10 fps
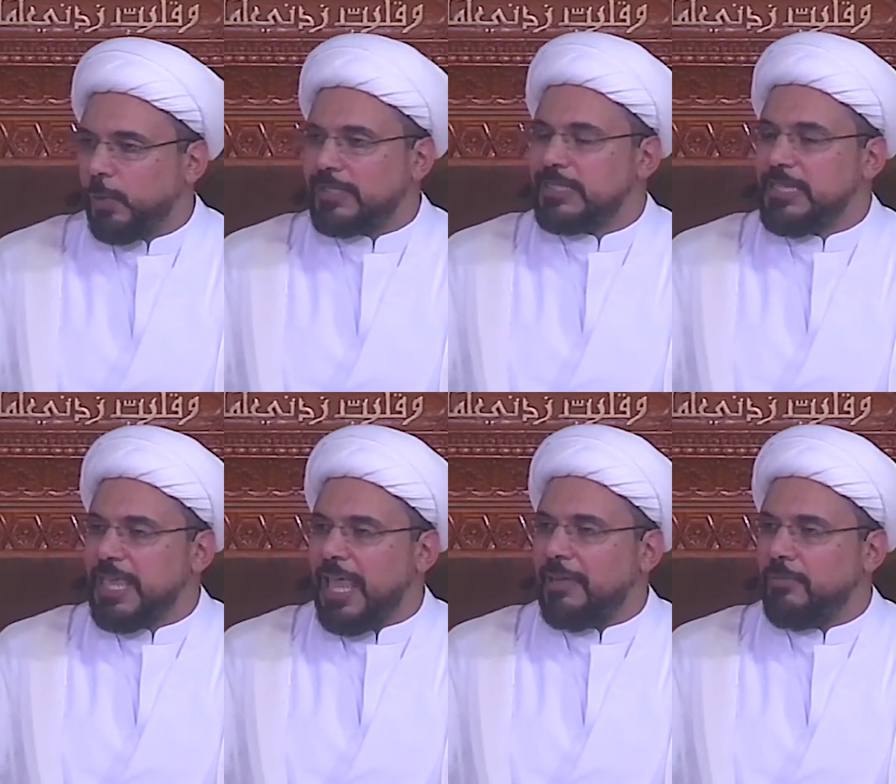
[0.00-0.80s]
Once he
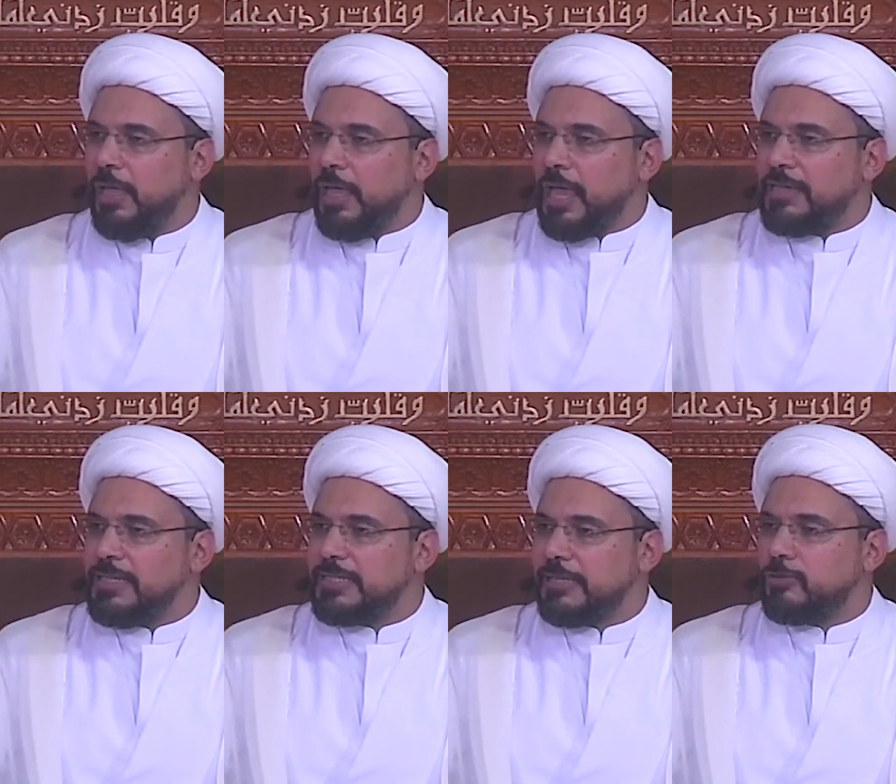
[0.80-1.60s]
came and
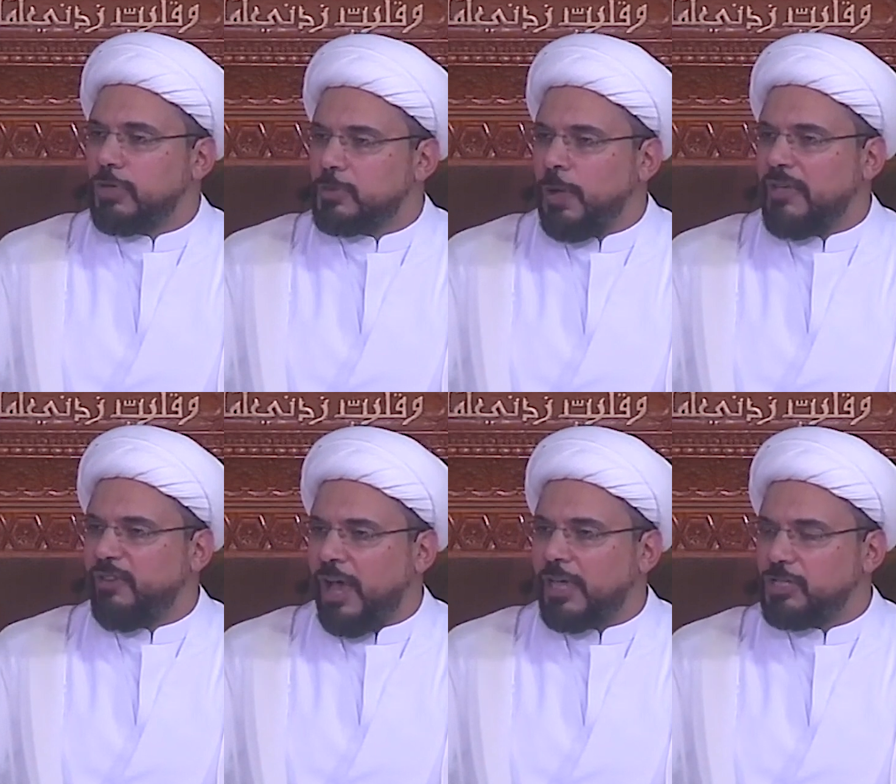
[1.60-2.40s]
he said to his wife
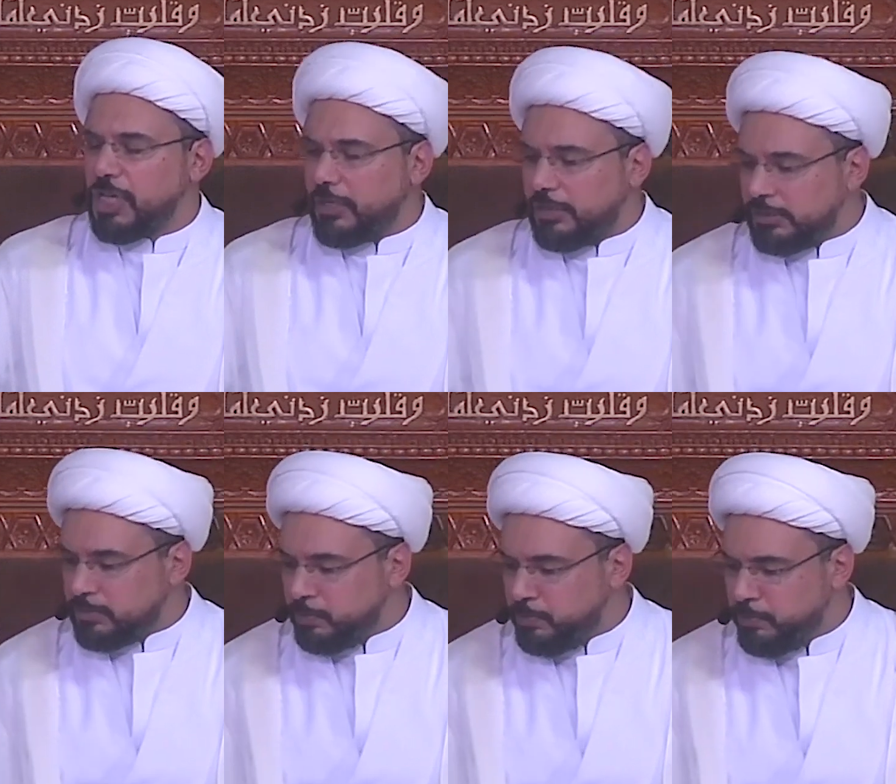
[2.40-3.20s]
Aisha,
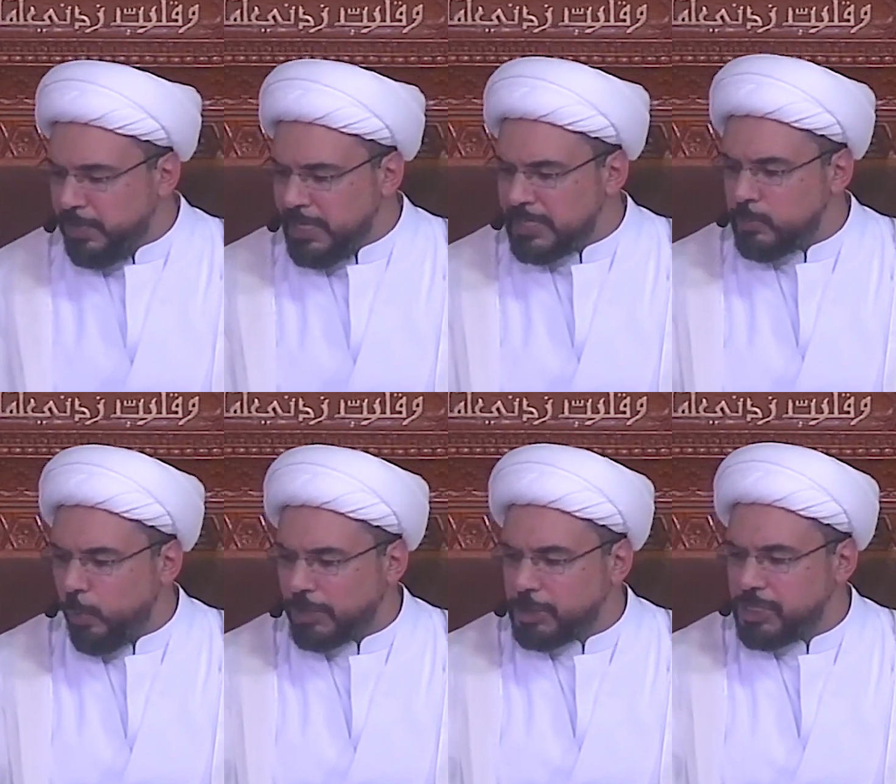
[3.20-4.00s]
please
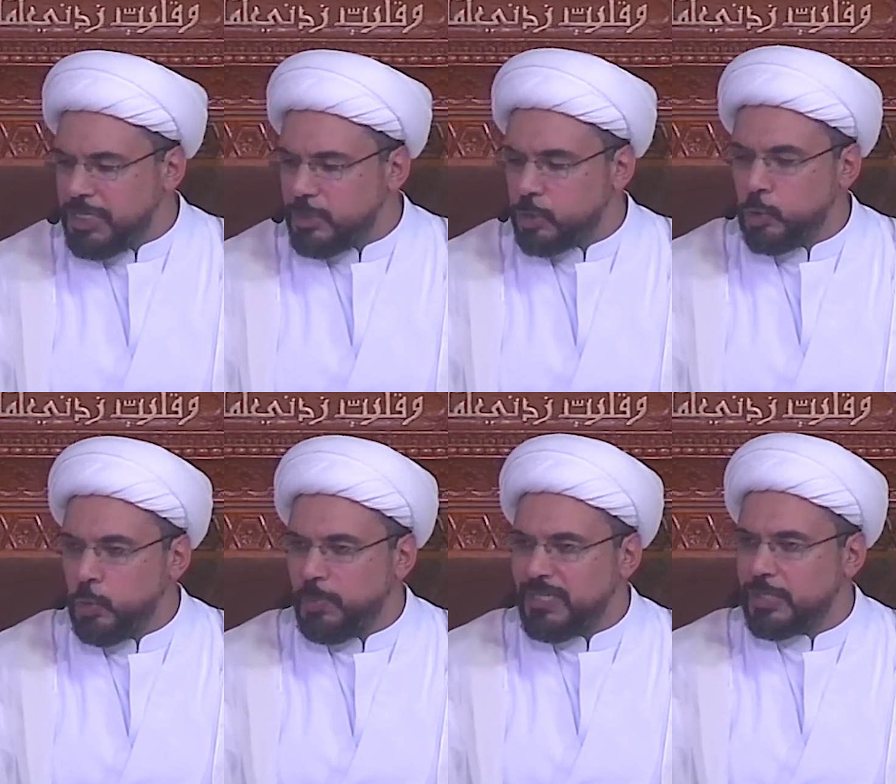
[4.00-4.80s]
wash these
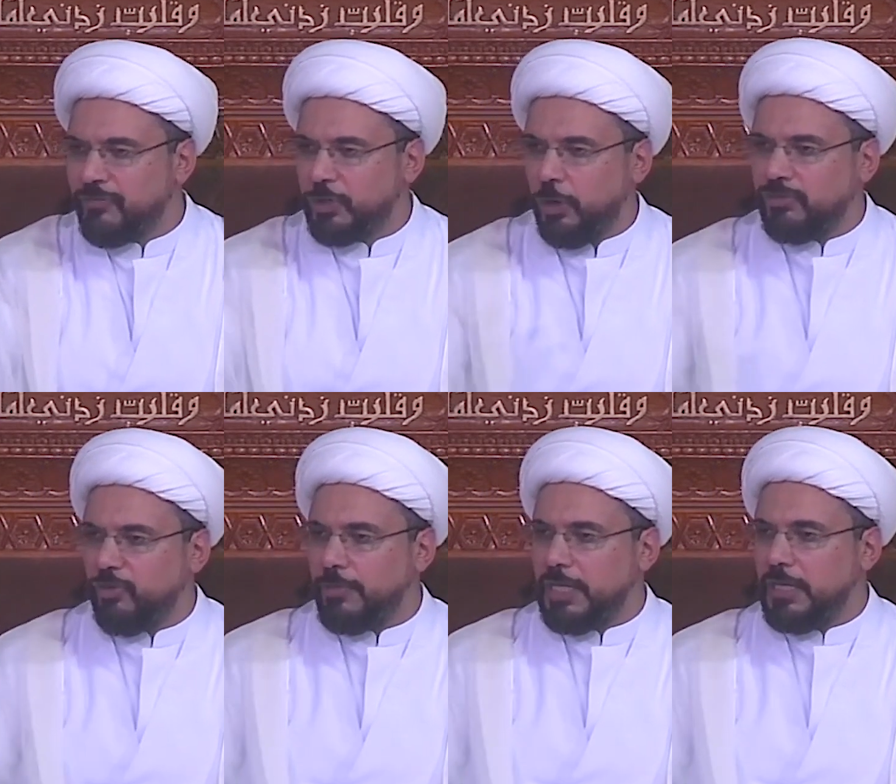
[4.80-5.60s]
2 pieces of cloth
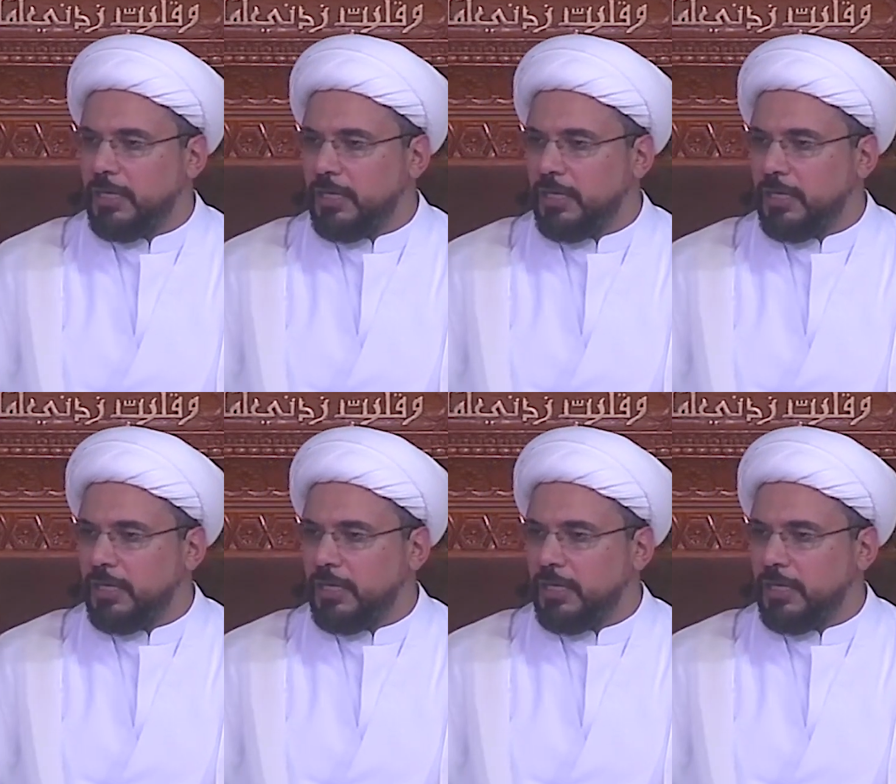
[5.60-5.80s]
for me.